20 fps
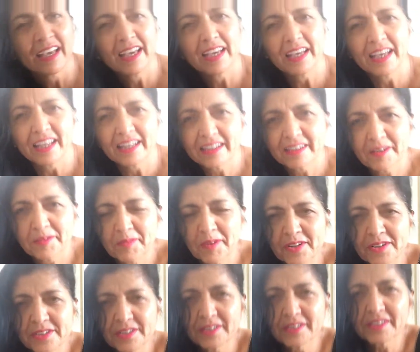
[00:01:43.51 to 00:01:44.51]
and
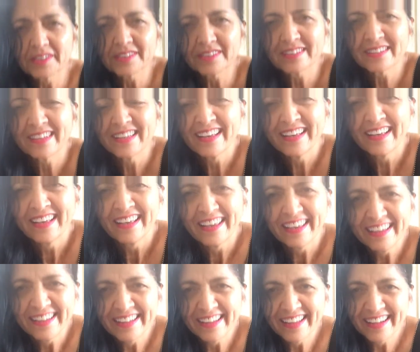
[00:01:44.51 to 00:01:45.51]
commercials,
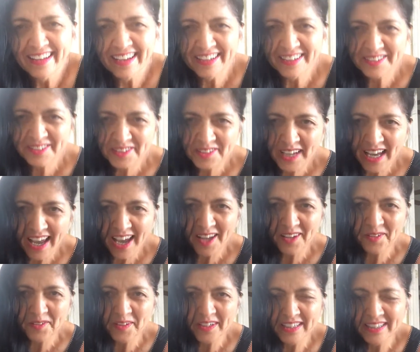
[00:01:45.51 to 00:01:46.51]
and then I do
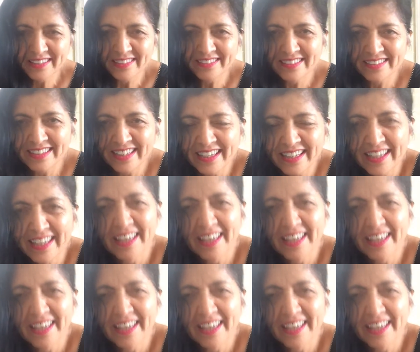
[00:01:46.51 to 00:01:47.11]
hand weights.